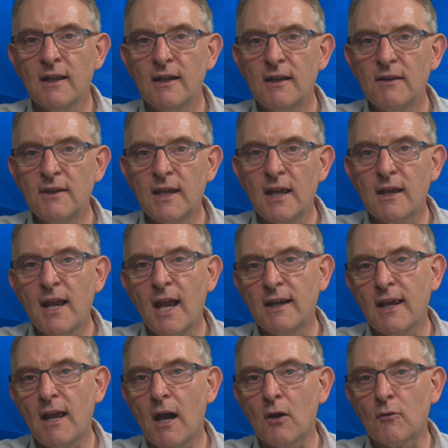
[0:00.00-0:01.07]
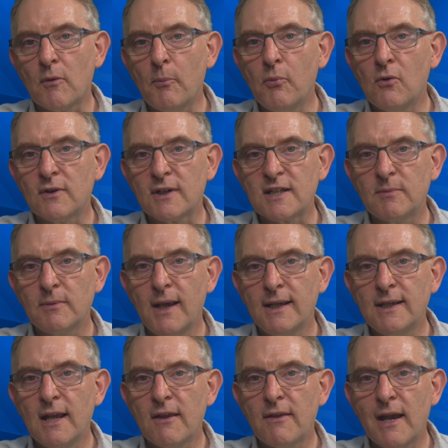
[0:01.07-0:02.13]
And the NAR report
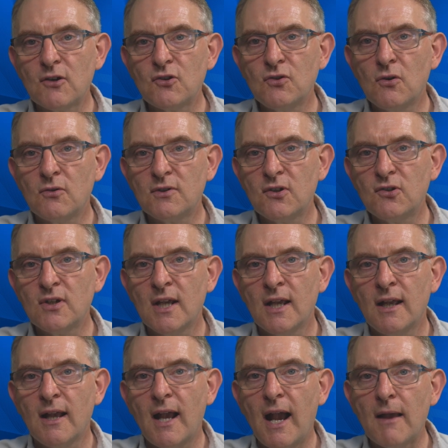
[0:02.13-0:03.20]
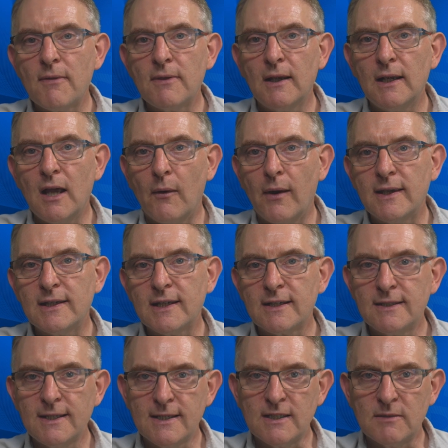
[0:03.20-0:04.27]
explained that shortage at the low end
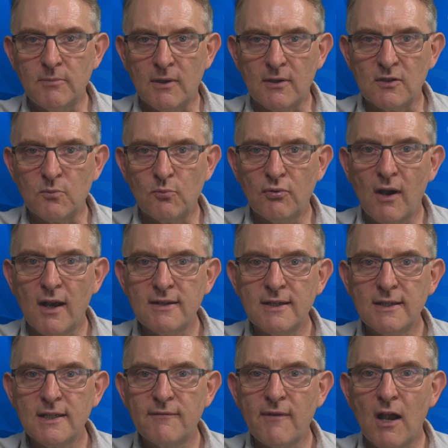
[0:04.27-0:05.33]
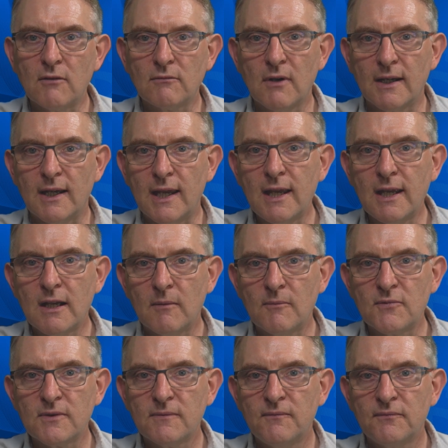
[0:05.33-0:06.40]
exists because prices have outrun
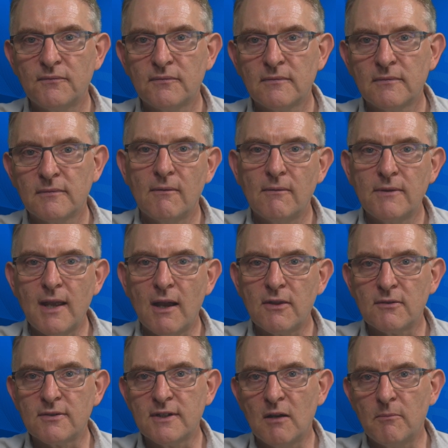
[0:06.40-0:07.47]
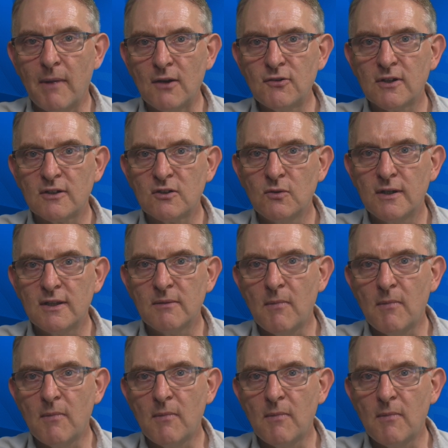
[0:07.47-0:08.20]
incomes. Now, there is no magic to it, the